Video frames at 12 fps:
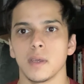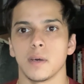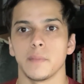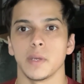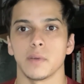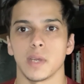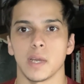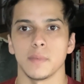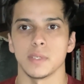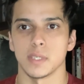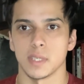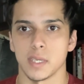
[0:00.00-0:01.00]
on my own
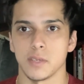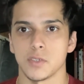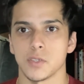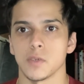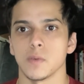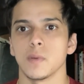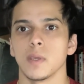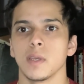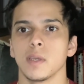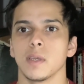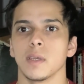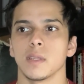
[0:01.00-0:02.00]
hobbies as I used to,
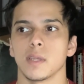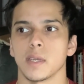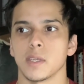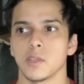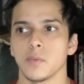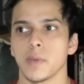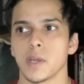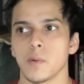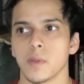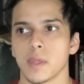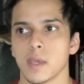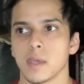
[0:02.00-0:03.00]
and that I could do better
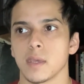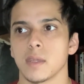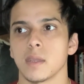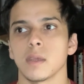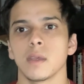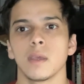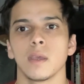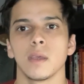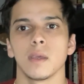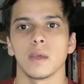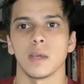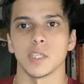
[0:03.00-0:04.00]
with that. And
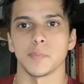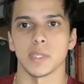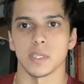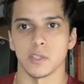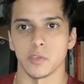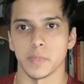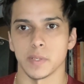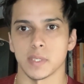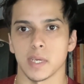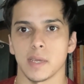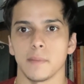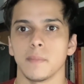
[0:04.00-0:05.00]
I spent a little bit of
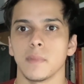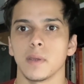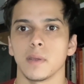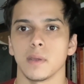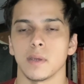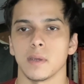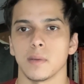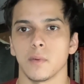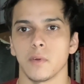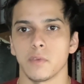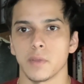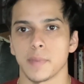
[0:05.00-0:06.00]
time
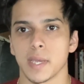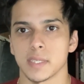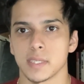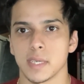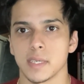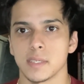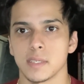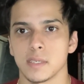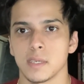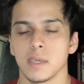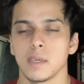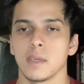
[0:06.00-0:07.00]
over the past days,
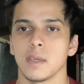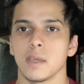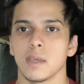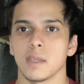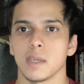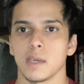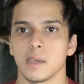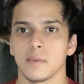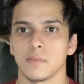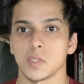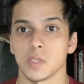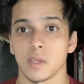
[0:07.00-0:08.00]
and I
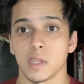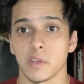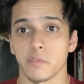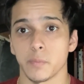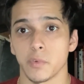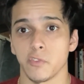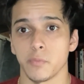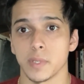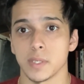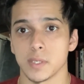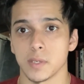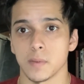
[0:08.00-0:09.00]
saw a lot of
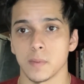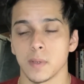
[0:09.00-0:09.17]
improvement. So